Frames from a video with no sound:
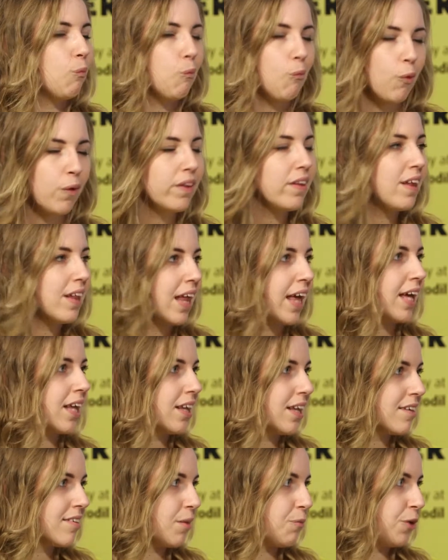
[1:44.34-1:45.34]
More than
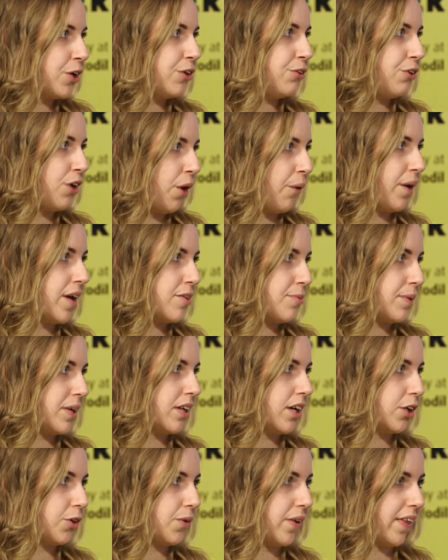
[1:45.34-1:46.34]
likely, someone you know has
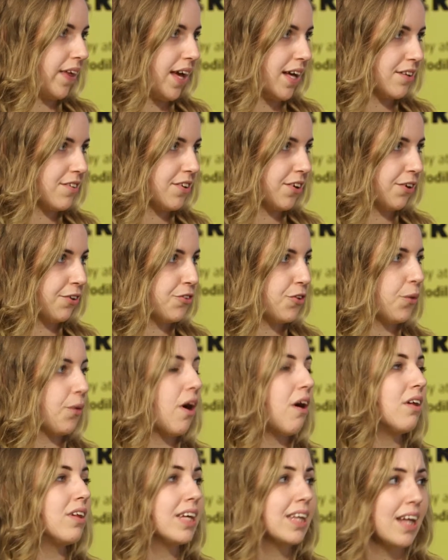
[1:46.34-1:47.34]
been touched yeah. with cancer. So
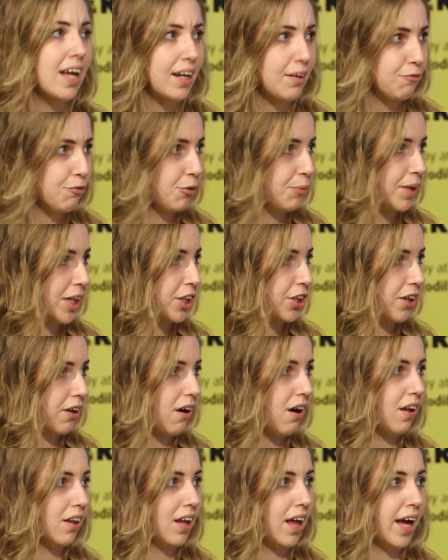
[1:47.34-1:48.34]
calling that information
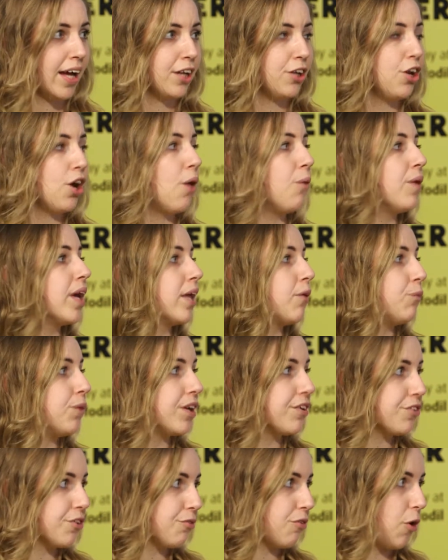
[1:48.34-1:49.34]
hotline, knowing knowing
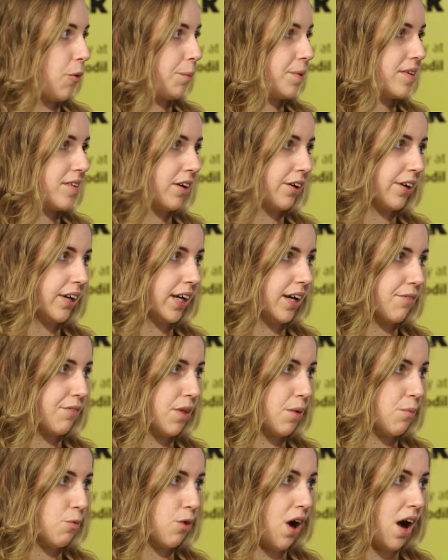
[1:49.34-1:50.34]
Wheels of Hope is there to give them